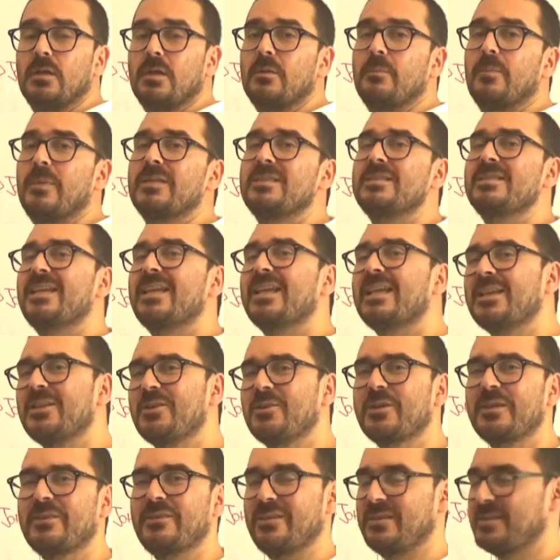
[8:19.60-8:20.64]
But take a
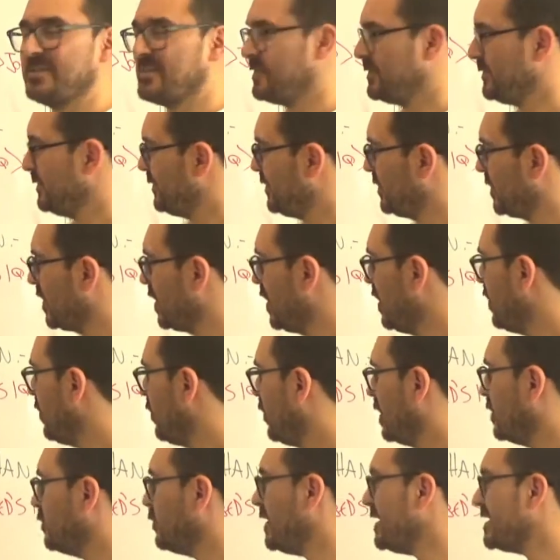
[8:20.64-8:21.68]
look at this.
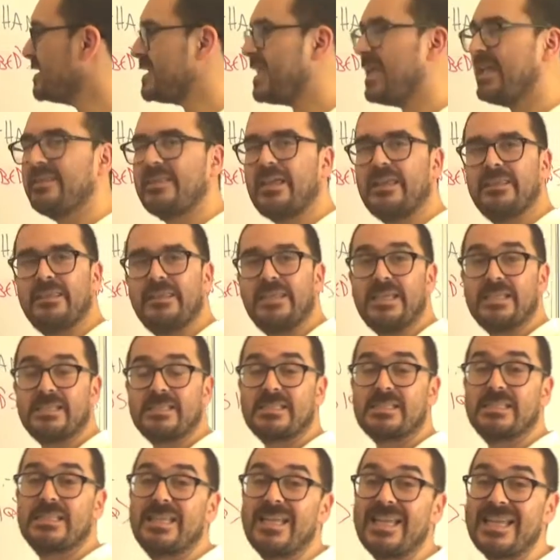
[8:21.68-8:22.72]
When we say that
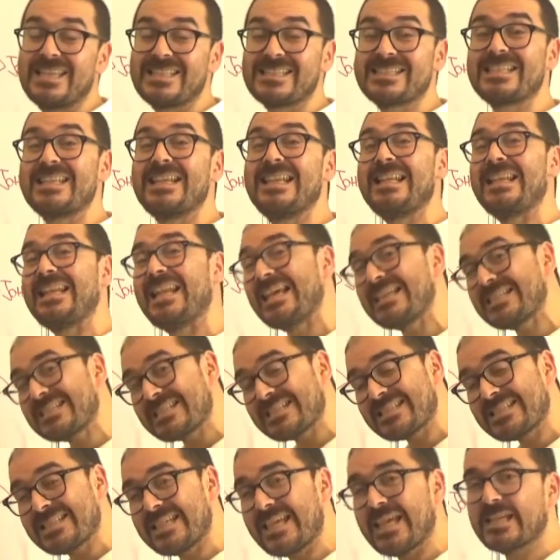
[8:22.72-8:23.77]
this is
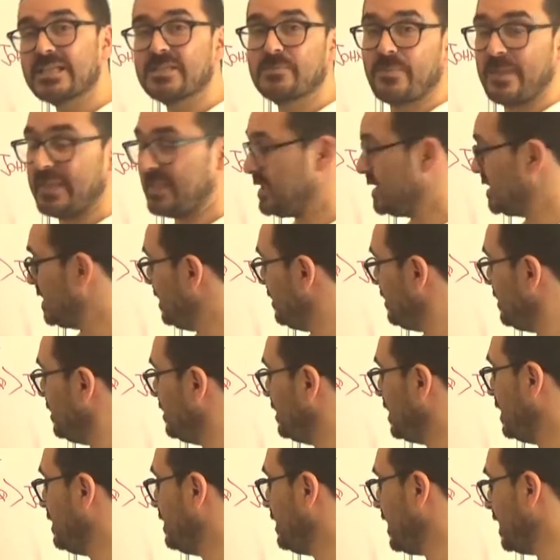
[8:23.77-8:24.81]
less expensive
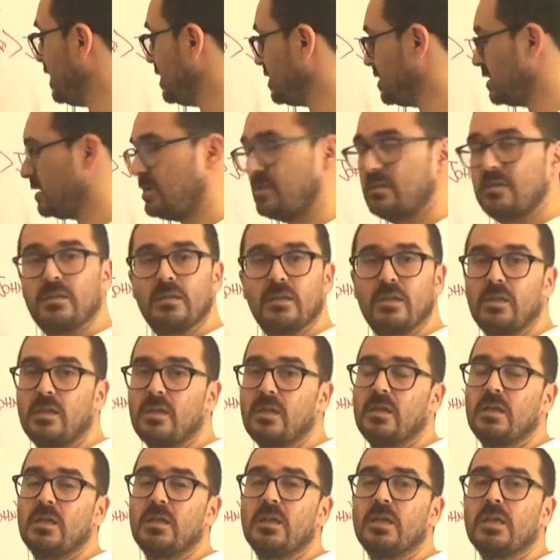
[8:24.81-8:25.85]
than this,
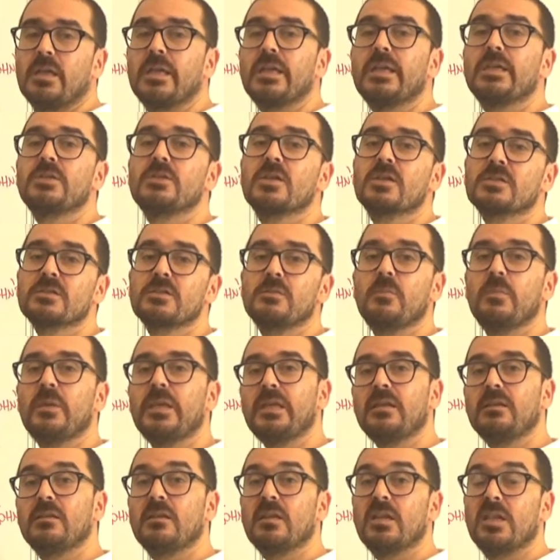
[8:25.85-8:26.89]
it doesn't
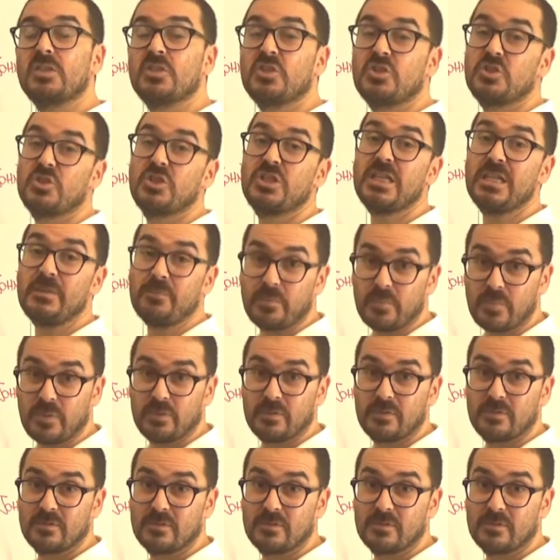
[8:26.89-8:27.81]
mean it's cheap.